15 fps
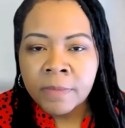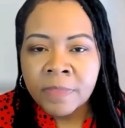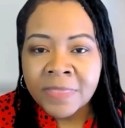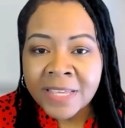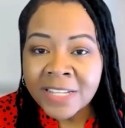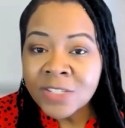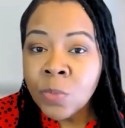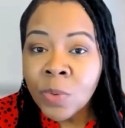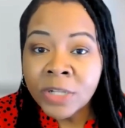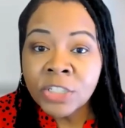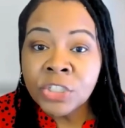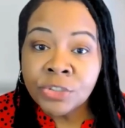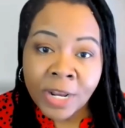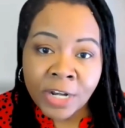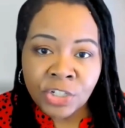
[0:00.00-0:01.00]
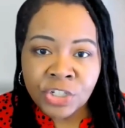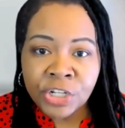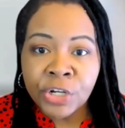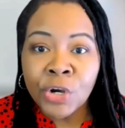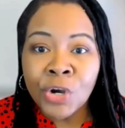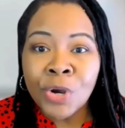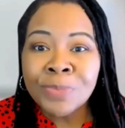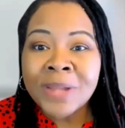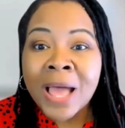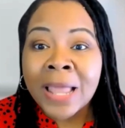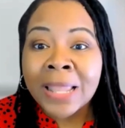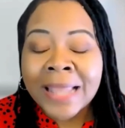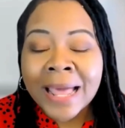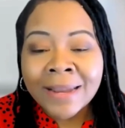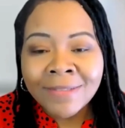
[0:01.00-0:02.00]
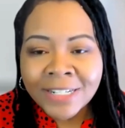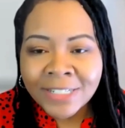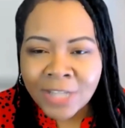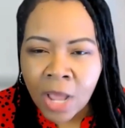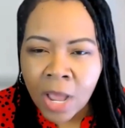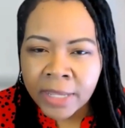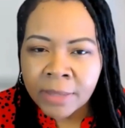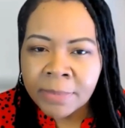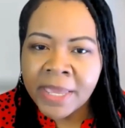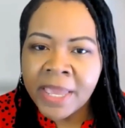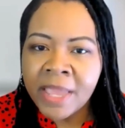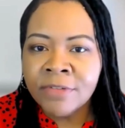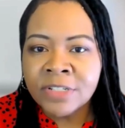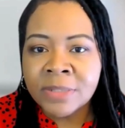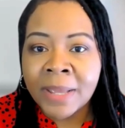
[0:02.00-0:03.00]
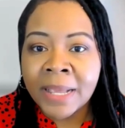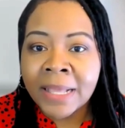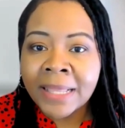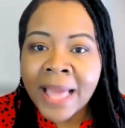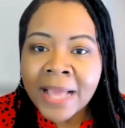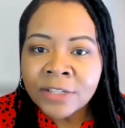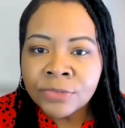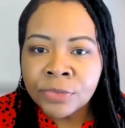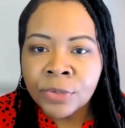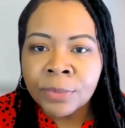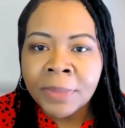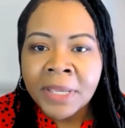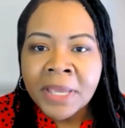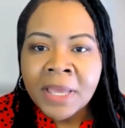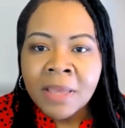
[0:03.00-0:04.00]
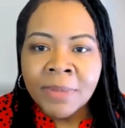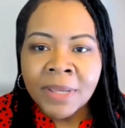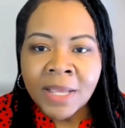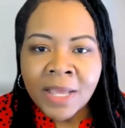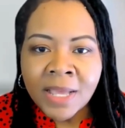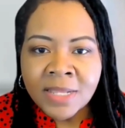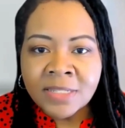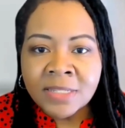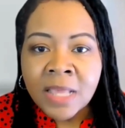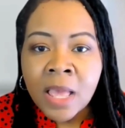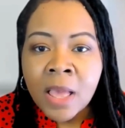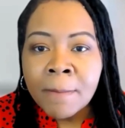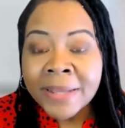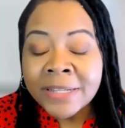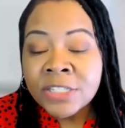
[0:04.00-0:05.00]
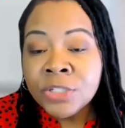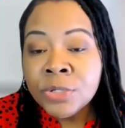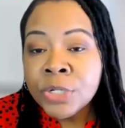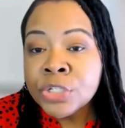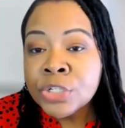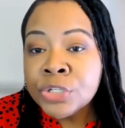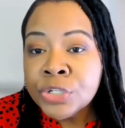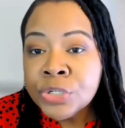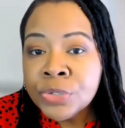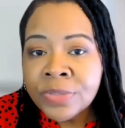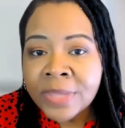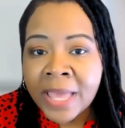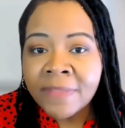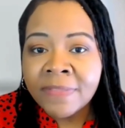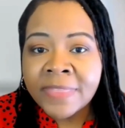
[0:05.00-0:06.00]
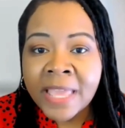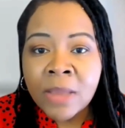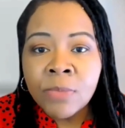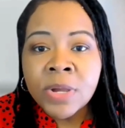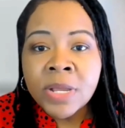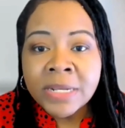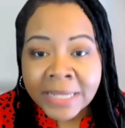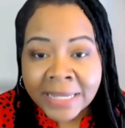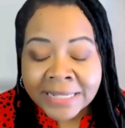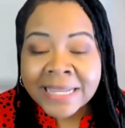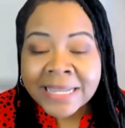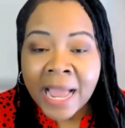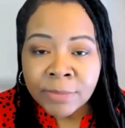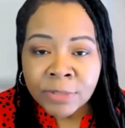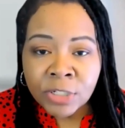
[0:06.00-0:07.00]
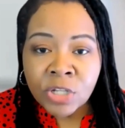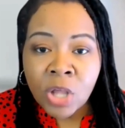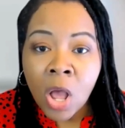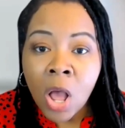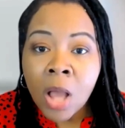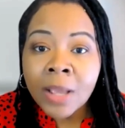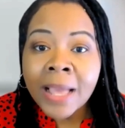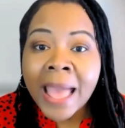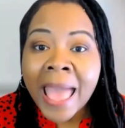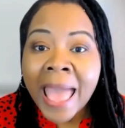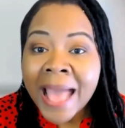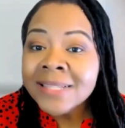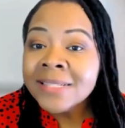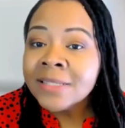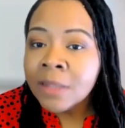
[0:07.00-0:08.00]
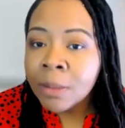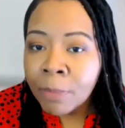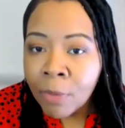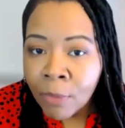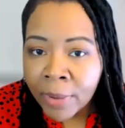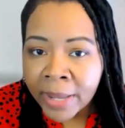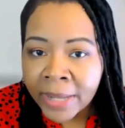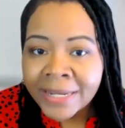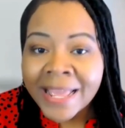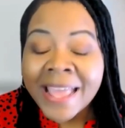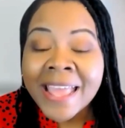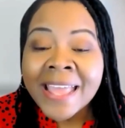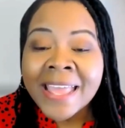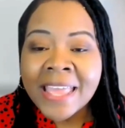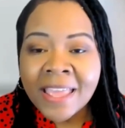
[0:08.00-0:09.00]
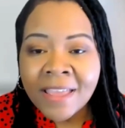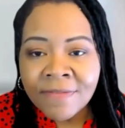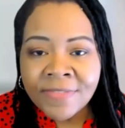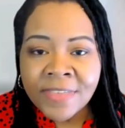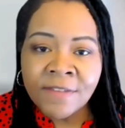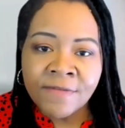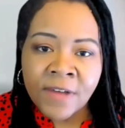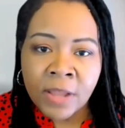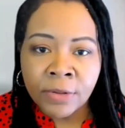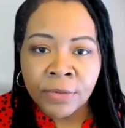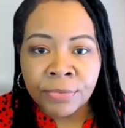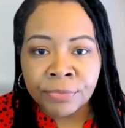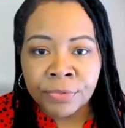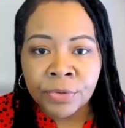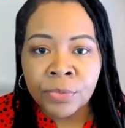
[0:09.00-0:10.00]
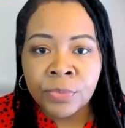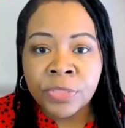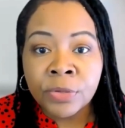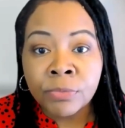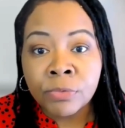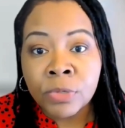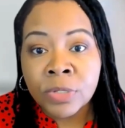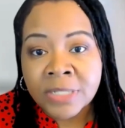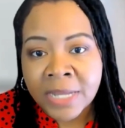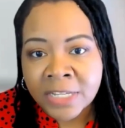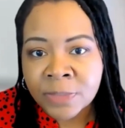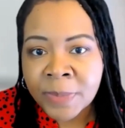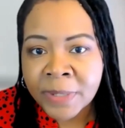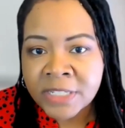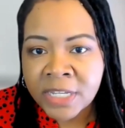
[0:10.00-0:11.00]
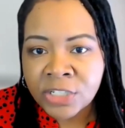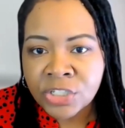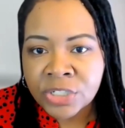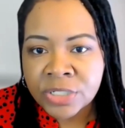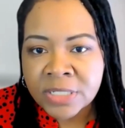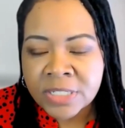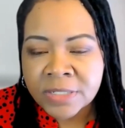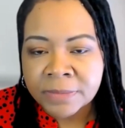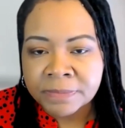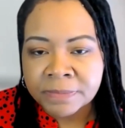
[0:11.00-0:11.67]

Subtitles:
This one strategy curbed a lot of the talking behaviors in my classroom because my students knew that they would get time to talk at some point if they follow through with the rules and expectations.